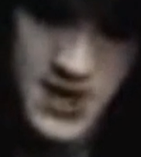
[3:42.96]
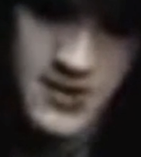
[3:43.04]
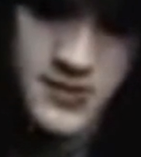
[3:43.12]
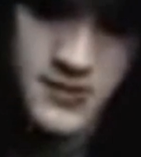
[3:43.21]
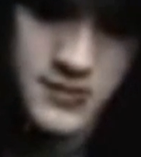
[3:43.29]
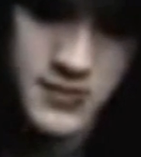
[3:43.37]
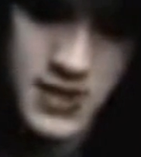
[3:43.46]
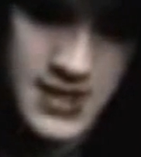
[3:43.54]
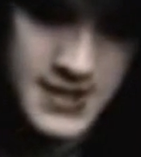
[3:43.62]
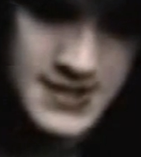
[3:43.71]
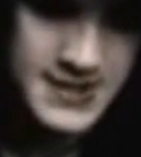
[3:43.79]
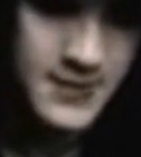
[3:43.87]
out
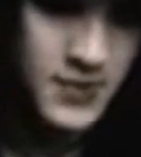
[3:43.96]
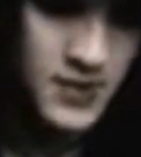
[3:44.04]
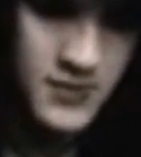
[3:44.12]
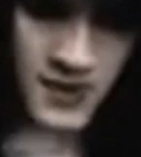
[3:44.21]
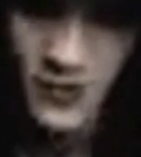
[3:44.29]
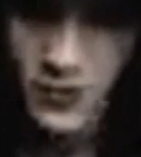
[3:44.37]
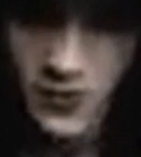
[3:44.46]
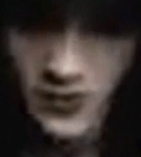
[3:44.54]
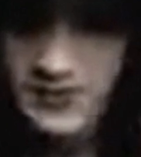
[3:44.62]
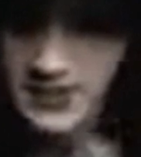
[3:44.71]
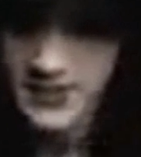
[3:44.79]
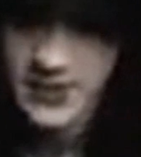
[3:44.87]
in December when the world
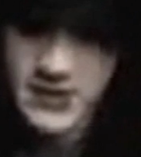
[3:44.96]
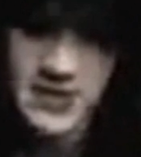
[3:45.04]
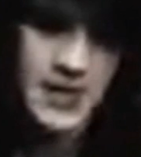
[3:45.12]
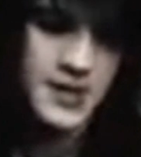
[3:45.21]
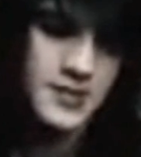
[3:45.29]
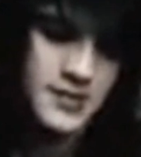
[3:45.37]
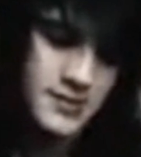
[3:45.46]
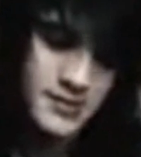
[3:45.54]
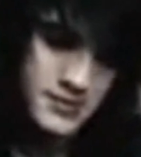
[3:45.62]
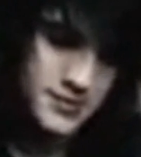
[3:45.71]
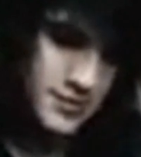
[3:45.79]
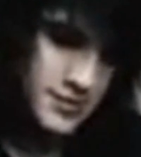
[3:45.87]
was supposed to end,
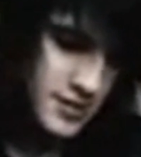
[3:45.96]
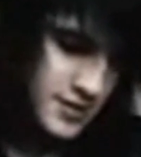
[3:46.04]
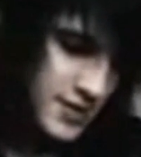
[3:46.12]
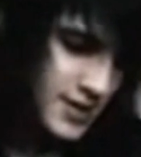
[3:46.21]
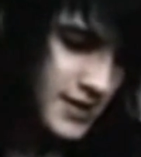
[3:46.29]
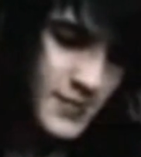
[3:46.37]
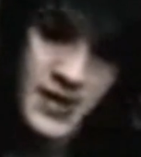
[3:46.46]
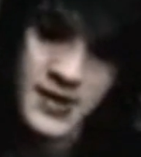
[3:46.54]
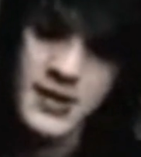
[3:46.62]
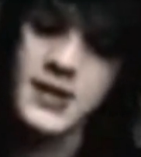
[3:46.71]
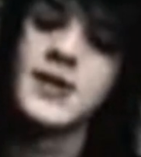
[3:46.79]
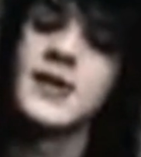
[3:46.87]

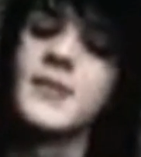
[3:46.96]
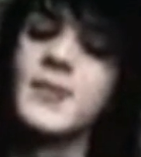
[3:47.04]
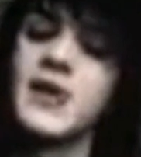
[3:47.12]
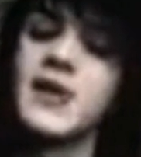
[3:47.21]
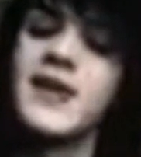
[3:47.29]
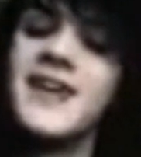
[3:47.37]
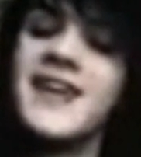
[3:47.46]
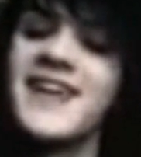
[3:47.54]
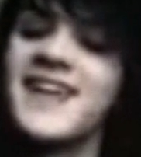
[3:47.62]
apparently, but